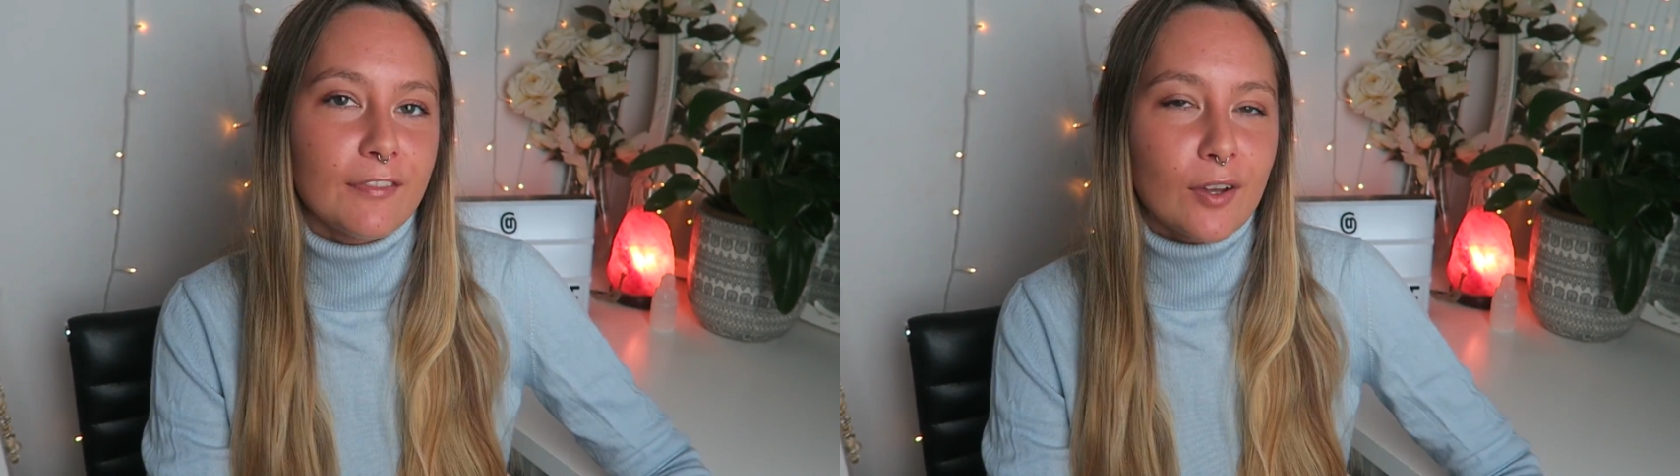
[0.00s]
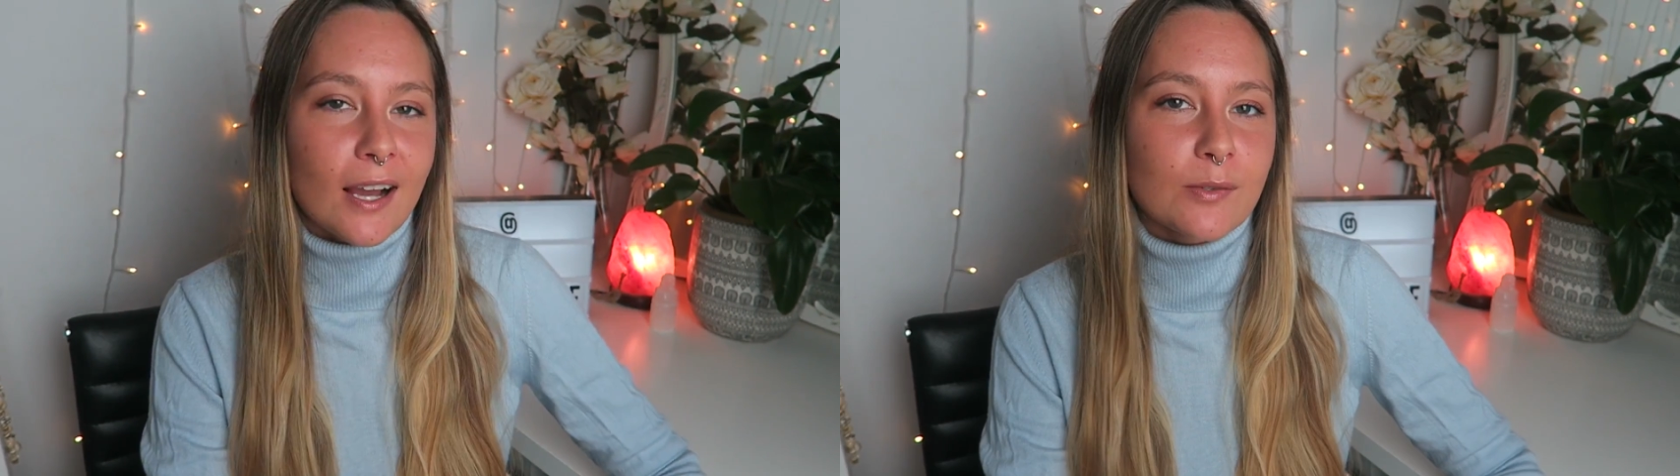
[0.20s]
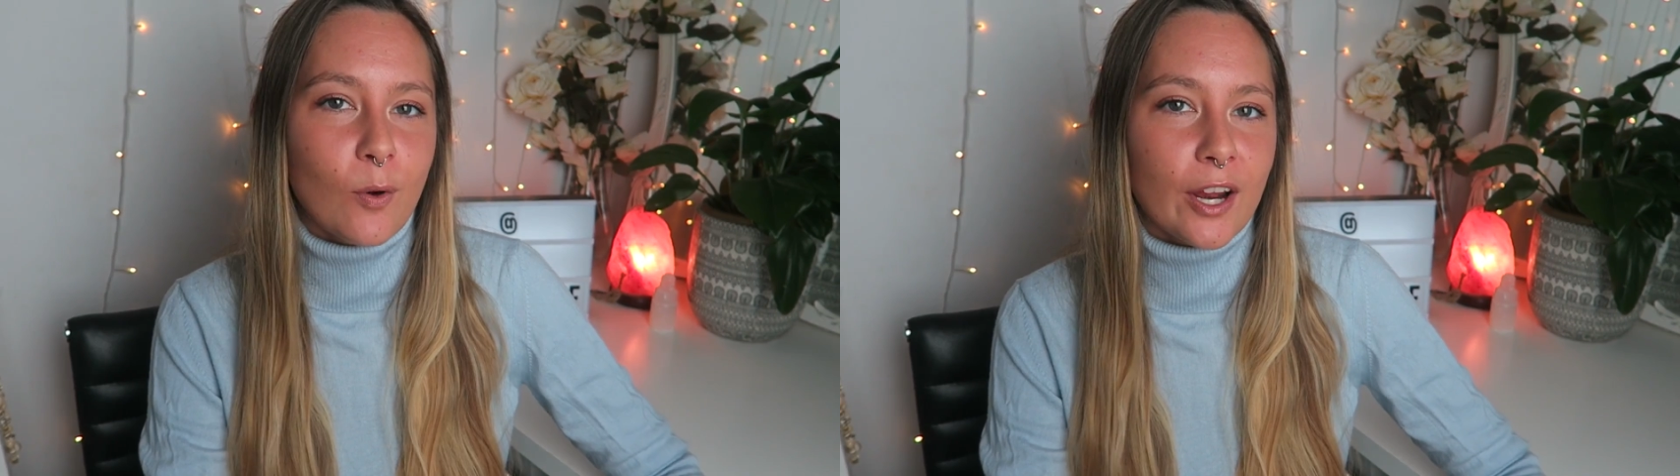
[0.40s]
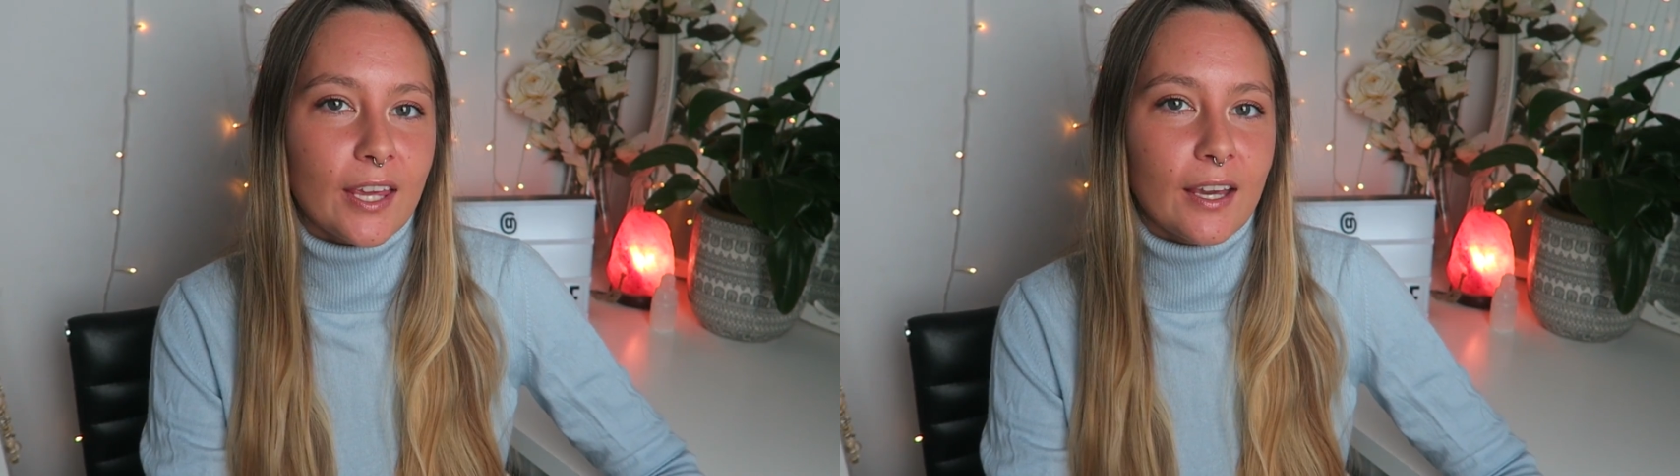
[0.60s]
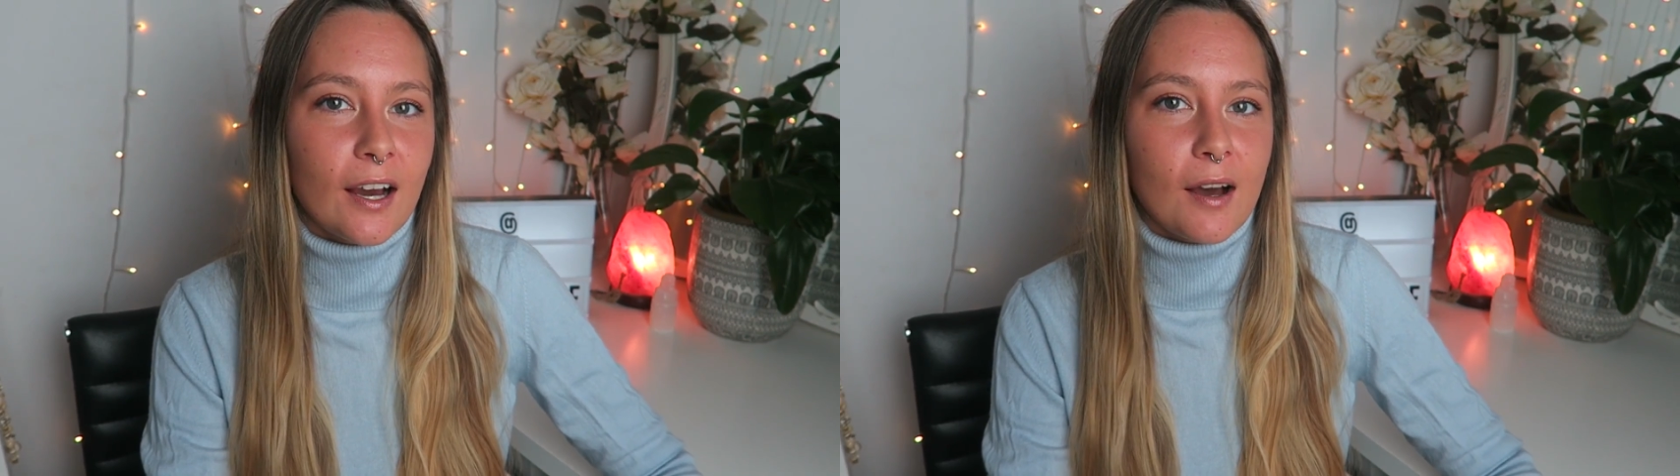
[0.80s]
If you guys want
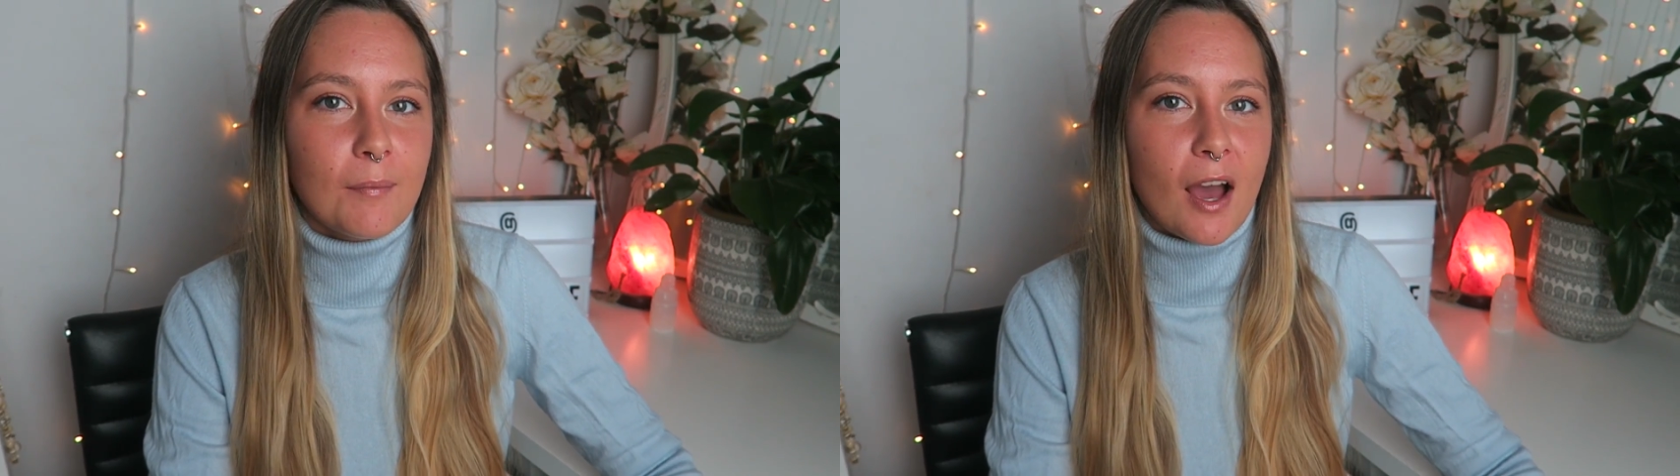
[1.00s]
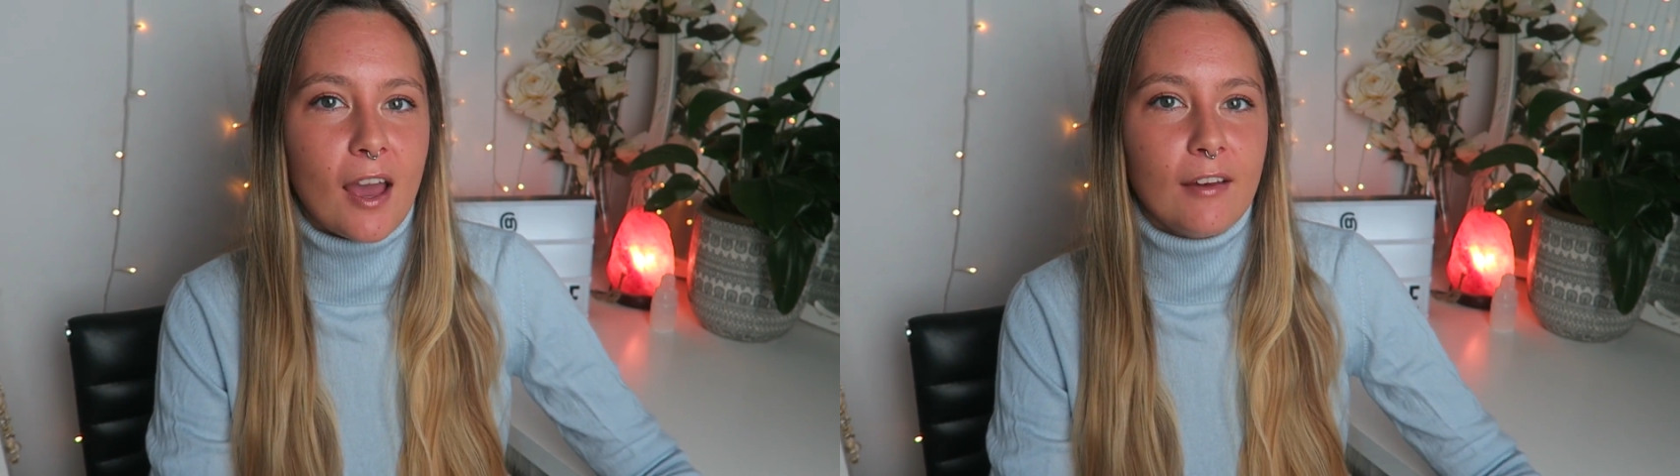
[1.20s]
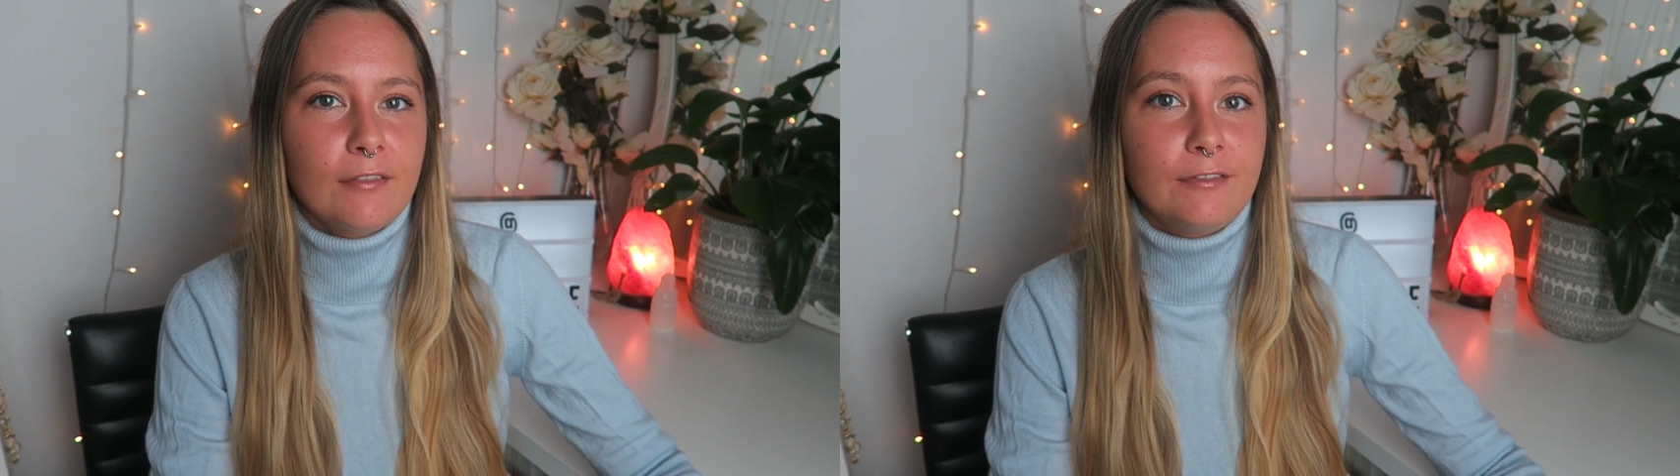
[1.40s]
to hear my